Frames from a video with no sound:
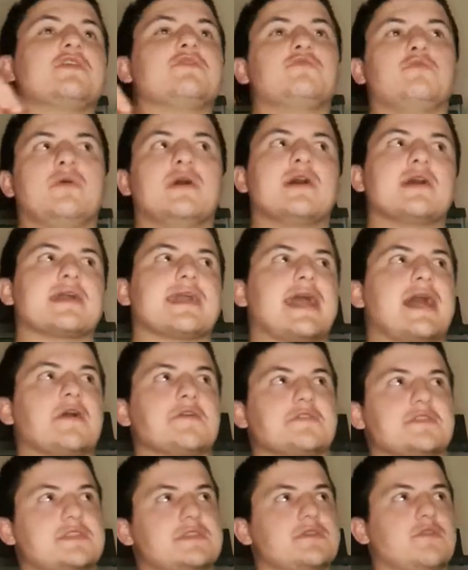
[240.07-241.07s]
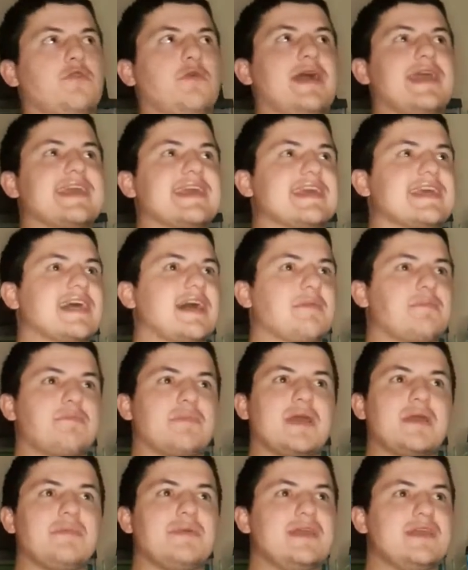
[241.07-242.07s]
don't work out, waking up
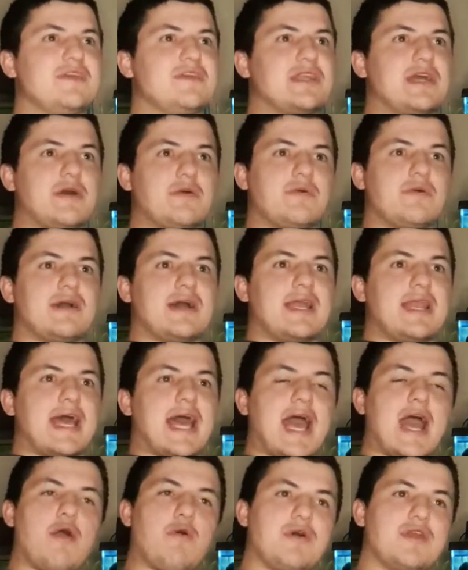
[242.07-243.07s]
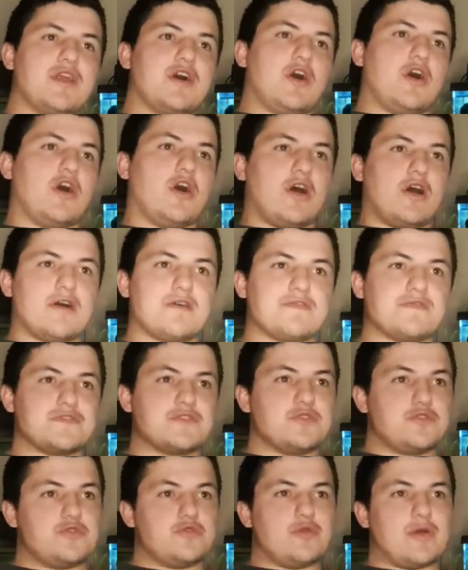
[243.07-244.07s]
maybe, you know, an hour and a half
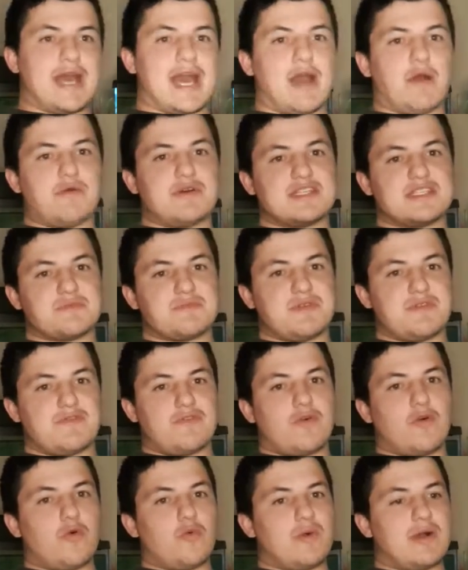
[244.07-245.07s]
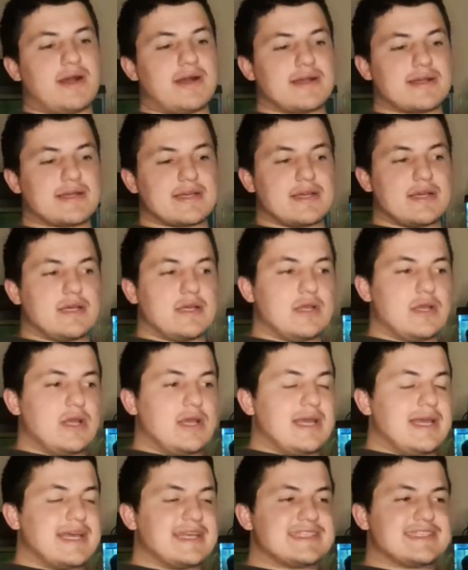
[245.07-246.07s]
to 2 hours before work
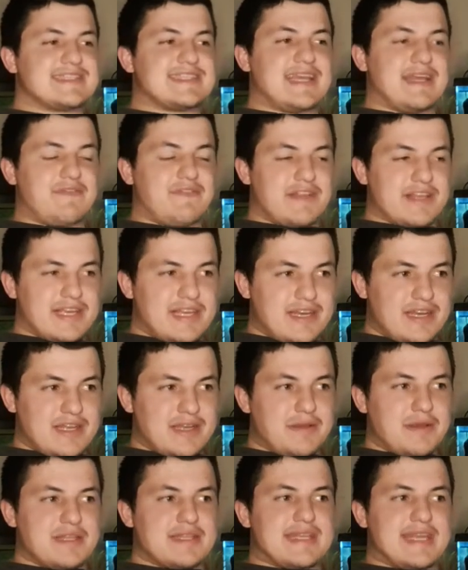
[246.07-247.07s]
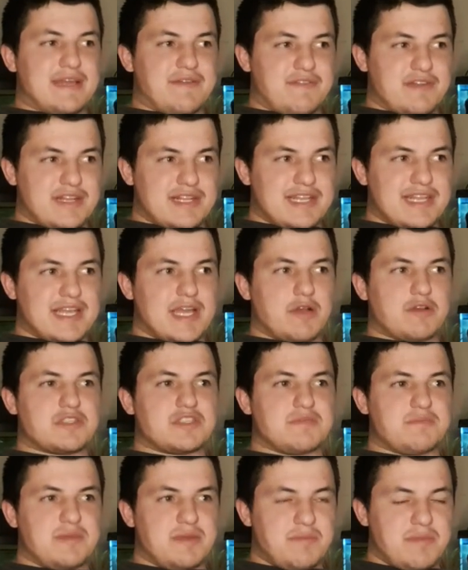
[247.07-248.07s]
is definitely going
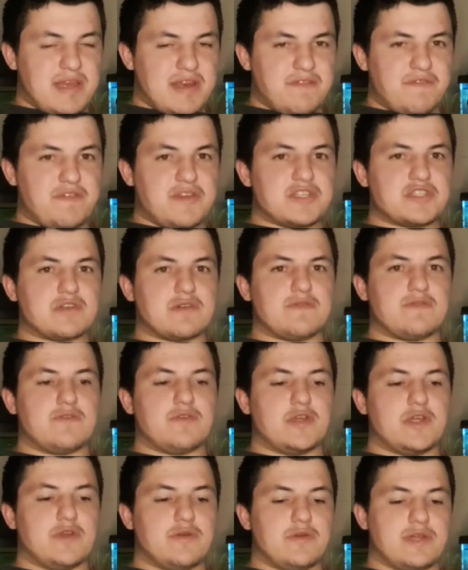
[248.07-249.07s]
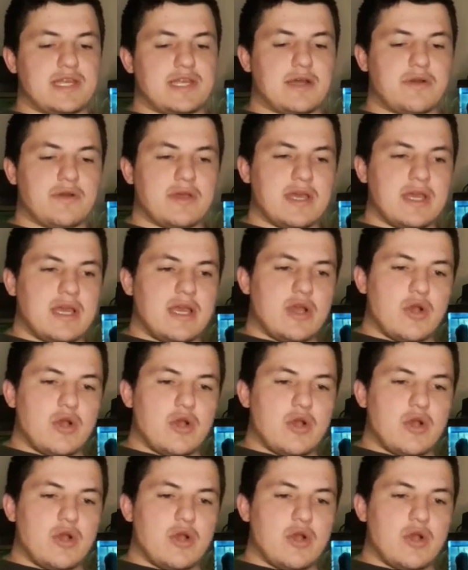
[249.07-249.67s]
to be beneficial for you. You know,